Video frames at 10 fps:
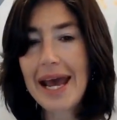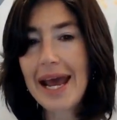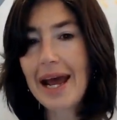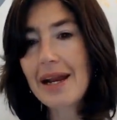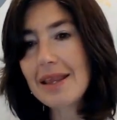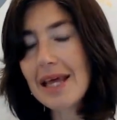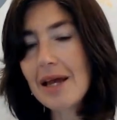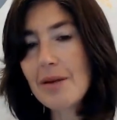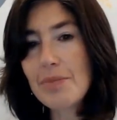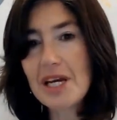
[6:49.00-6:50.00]
And
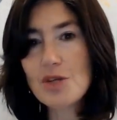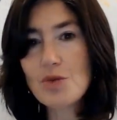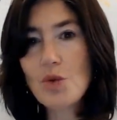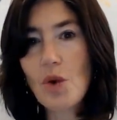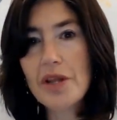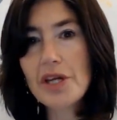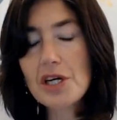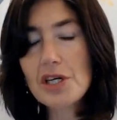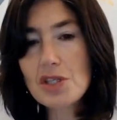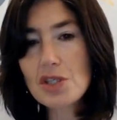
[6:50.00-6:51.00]
then, because we want the
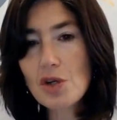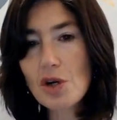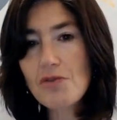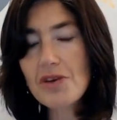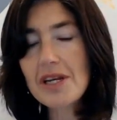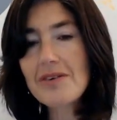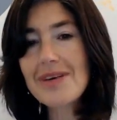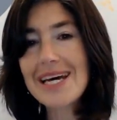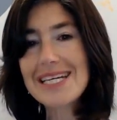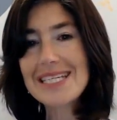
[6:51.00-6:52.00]
conservative,
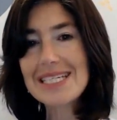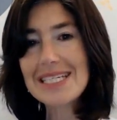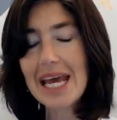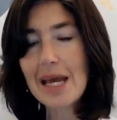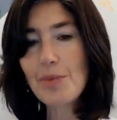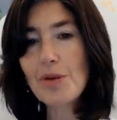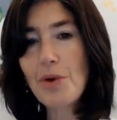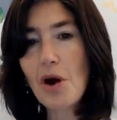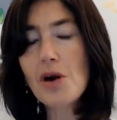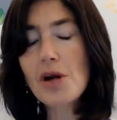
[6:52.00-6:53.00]
stable
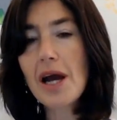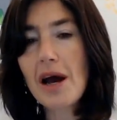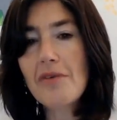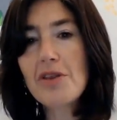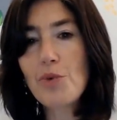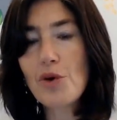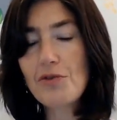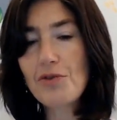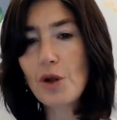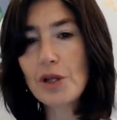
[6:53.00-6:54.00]
part of the
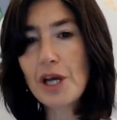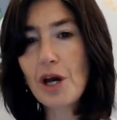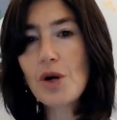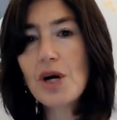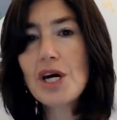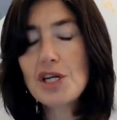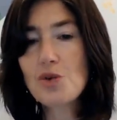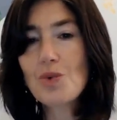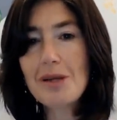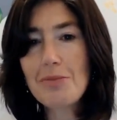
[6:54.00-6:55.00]
portfolio
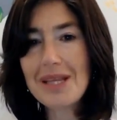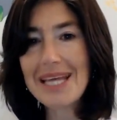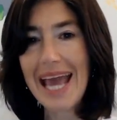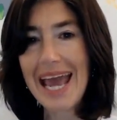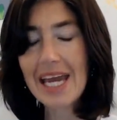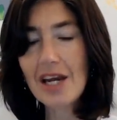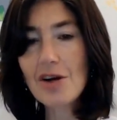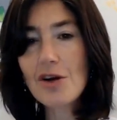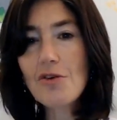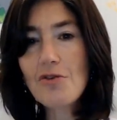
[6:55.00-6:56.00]
to really be the
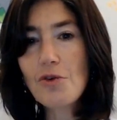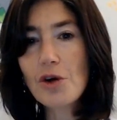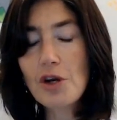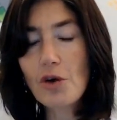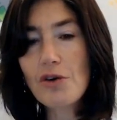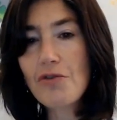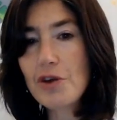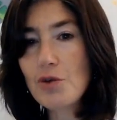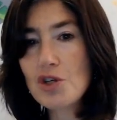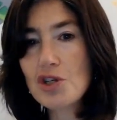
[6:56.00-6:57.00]
anchor for your
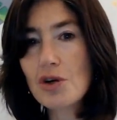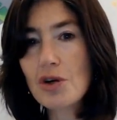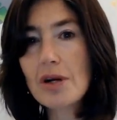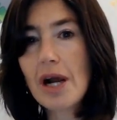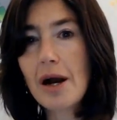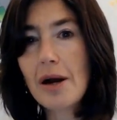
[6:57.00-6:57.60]
future